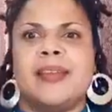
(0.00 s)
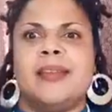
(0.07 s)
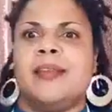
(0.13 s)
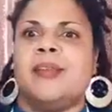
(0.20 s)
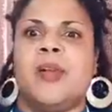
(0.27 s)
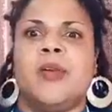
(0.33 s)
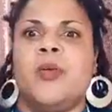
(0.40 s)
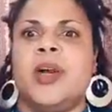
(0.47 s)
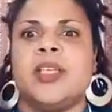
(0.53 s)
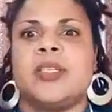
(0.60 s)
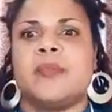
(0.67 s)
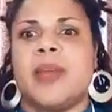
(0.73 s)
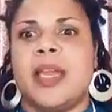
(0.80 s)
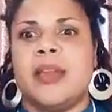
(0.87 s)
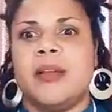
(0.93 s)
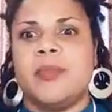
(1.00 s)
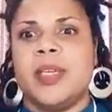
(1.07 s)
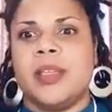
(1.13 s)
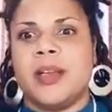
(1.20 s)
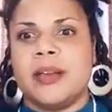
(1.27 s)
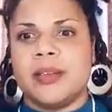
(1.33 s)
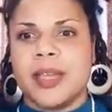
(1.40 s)
your question might help me
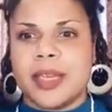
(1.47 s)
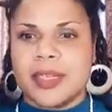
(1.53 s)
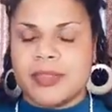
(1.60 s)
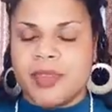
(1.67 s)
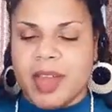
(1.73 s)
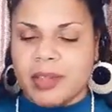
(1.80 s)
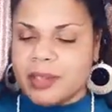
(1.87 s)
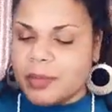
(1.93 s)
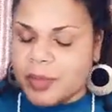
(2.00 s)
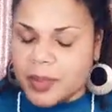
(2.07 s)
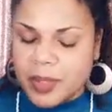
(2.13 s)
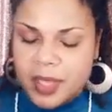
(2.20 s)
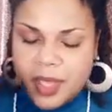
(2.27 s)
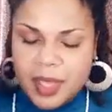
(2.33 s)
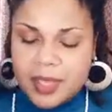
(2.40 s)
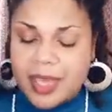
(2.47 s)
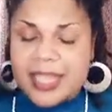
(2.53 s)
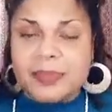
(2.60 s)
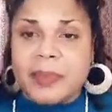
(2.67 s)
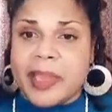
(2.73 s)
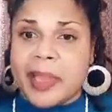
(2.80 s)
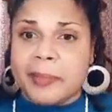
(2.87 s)
learn that it's valuable.
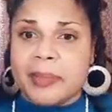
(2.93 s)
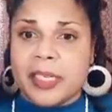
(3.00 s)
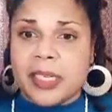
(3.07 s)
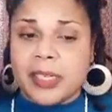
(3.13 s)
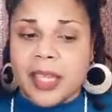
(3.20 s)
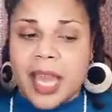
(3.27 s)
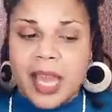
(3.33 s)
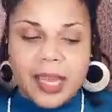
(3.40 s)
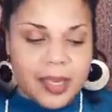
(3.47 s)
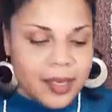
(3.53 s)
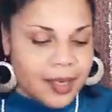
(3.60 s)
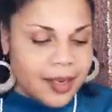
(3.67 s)
That's been happening a lot.